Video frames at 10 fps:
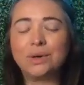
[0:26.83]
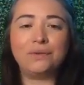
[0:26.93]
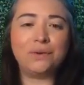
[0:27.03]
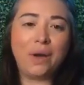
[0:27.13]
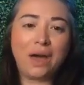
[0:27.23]

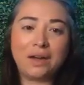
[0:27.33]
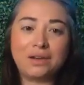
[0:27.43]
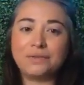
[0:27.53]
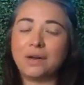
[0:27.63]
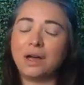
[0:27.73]
If you
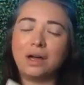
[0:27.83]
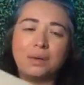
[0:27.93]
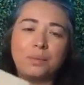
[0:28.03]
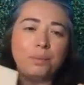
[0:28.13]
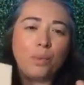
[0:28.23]
have
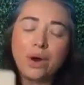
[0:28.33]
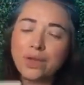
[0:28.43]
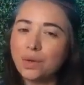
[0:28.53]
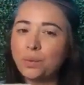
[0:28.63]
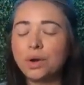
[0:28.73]
more
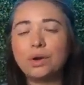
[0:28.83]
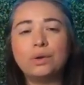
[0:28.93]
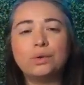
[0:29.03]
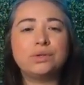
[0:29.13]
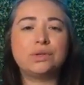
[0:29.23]
than one
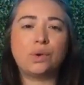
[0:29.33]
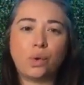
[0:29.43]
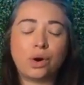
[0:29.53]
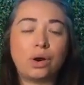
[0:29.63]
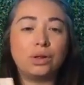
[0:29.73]
coaster
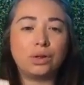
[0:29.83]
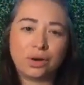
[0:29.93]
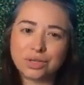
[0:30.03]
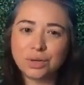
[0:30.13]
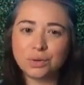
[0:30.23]
or a
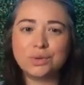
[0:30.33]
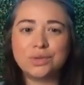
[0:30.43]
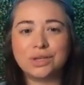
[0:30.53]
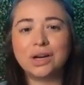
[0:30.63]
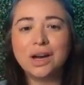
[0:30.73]
larger
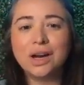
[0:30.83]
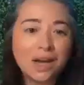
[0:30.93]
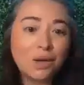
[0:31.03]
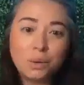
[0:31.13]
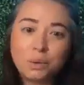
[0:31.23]
coaster,
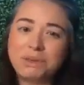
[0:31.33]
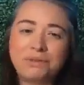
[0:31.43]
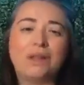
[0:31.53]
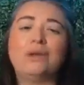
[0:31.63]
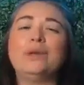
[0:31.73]
you will be
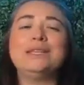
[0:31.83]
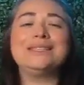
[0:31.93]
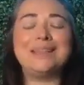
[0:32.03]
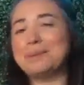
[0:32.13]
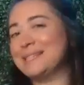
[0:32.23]
following the
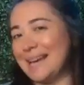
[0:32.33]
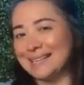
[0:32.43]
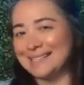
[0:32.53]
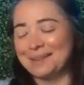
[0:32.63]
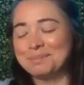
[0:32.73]
same
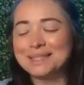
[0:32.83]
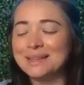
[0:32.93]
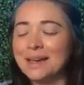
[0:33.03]
exact steps.